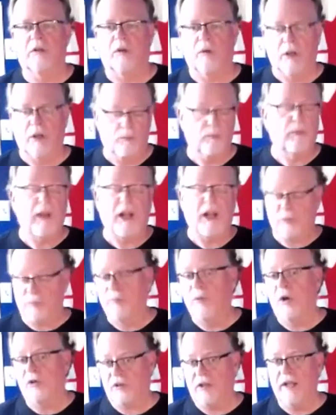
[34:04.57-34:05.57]
or that's
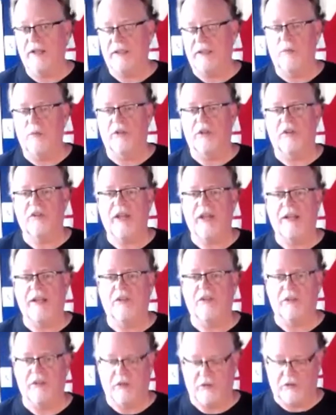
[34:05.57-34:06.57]
most likely what the
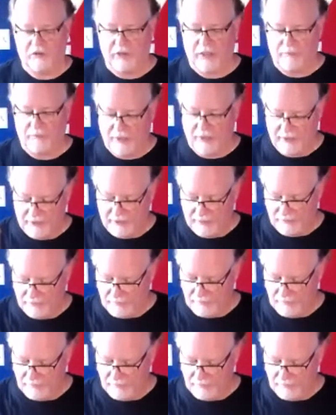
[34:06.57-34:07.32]
tendency is, instead of letting it